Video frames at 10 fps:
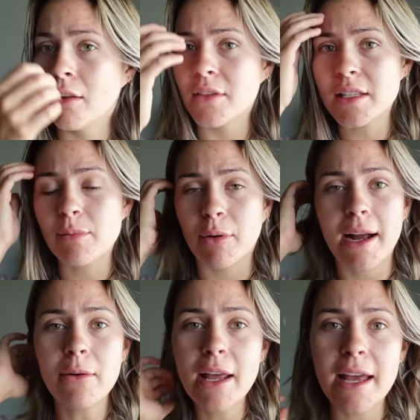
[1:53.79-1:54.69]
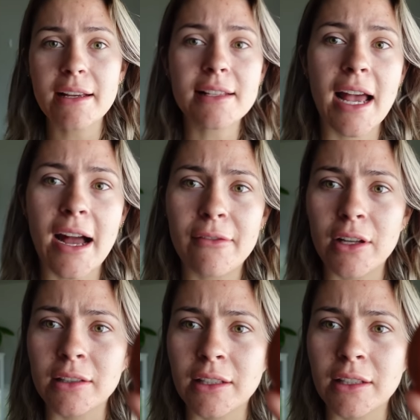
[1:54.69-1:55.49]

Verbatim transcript: These brown eggs have a